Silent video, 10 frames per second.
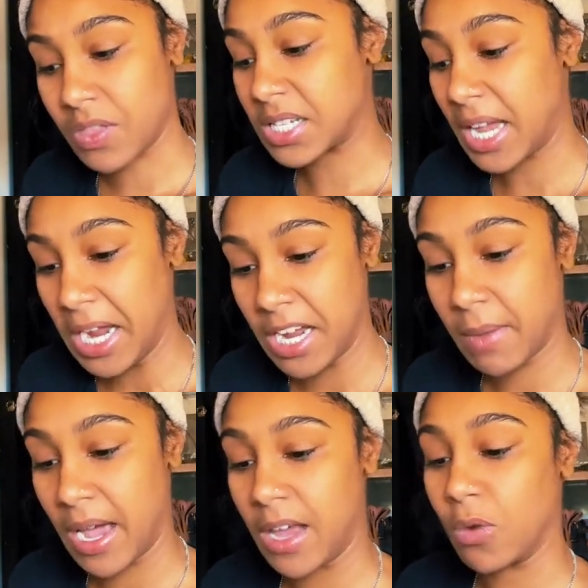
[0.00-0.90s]
This
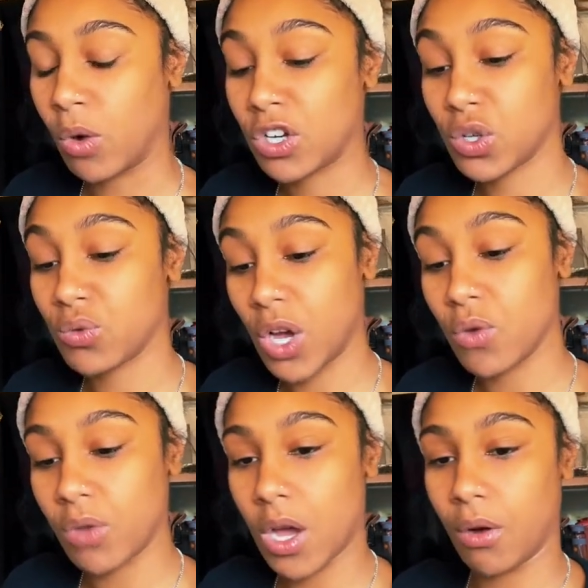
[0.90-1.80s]
Hangman, what you
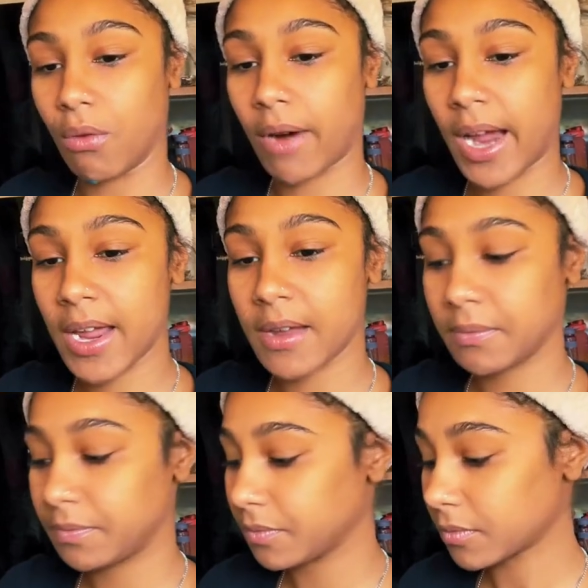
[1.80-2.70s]
don't know, right?